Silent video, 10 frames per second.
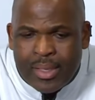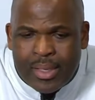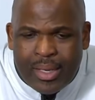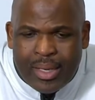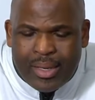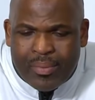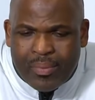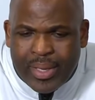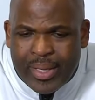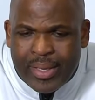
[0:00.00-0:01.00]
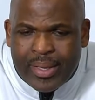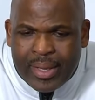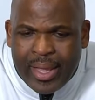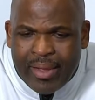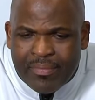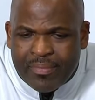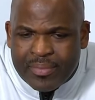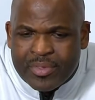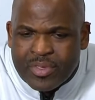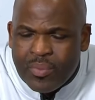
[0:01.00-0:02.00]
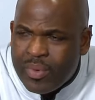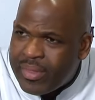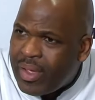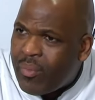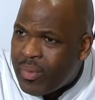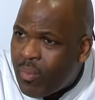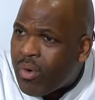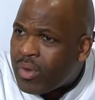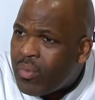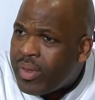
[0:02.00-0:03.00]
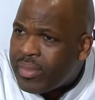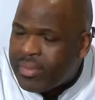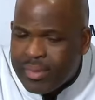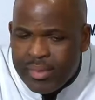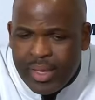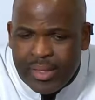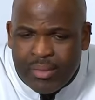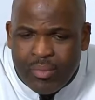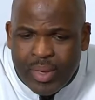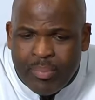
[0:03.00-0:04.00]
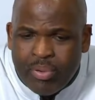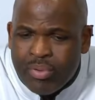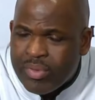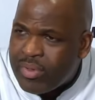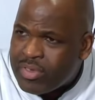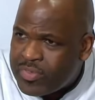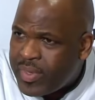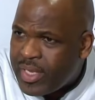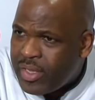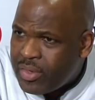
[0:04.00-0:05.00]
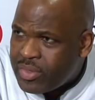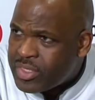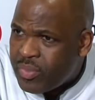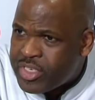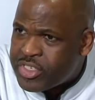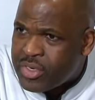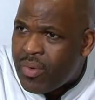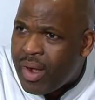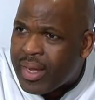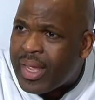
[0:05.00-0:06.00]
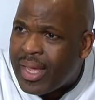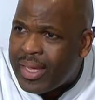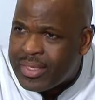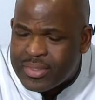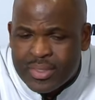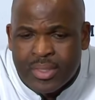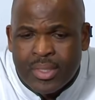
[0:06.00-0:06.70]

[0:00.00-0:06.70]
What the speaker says: We have someone that we work with that we pull those videos and we show our guys,